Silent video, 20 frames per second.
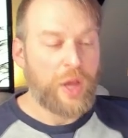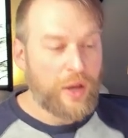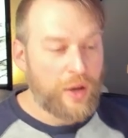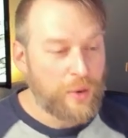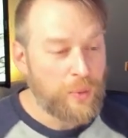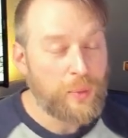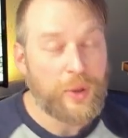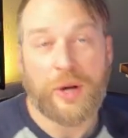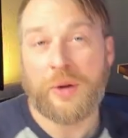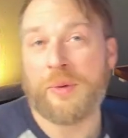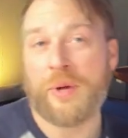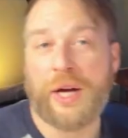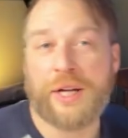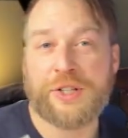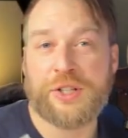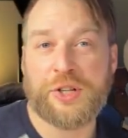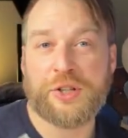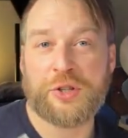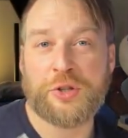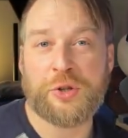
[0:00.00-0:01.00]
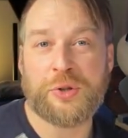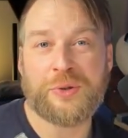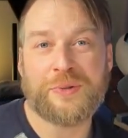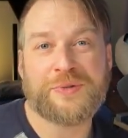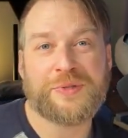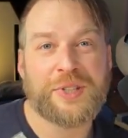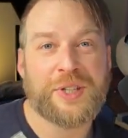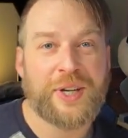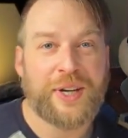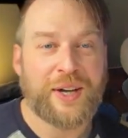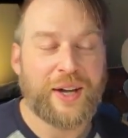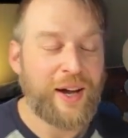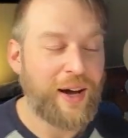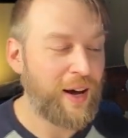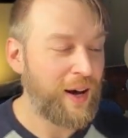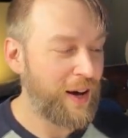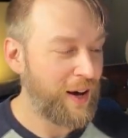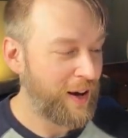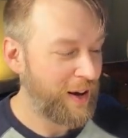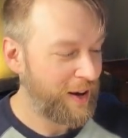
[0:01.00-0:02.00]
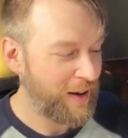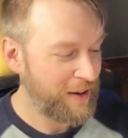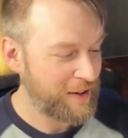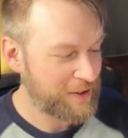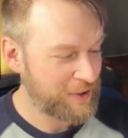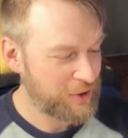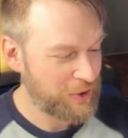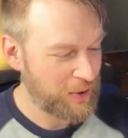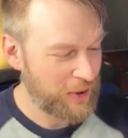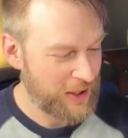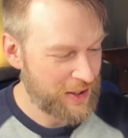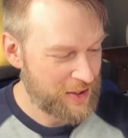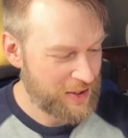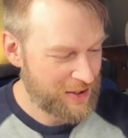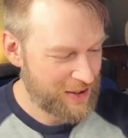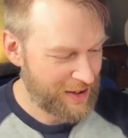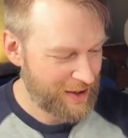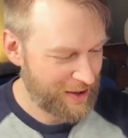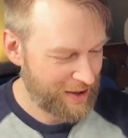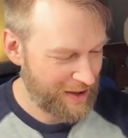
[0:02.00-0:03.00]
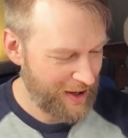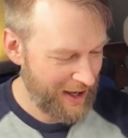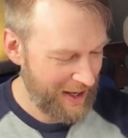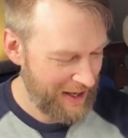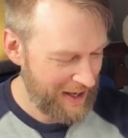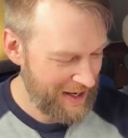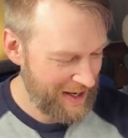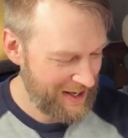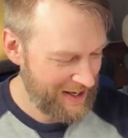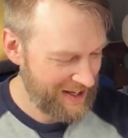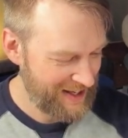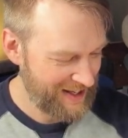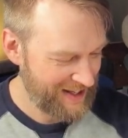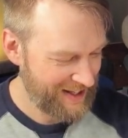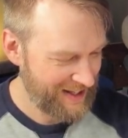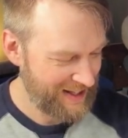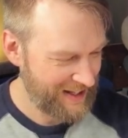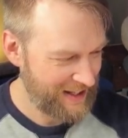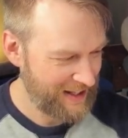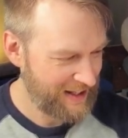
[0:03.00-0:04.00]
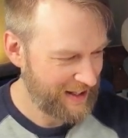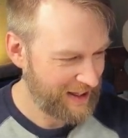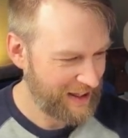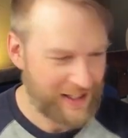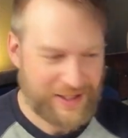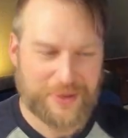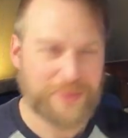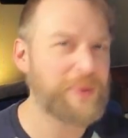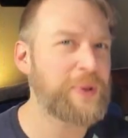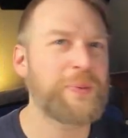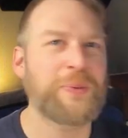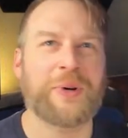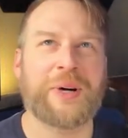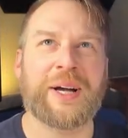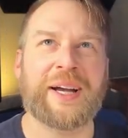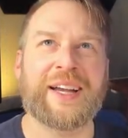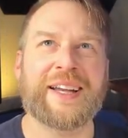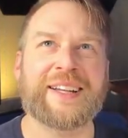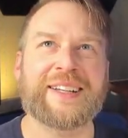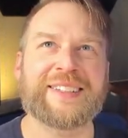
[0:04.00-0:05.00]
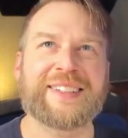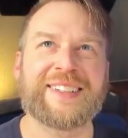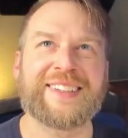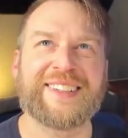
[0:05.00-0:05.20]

Well, I done goofed. So let's rewind.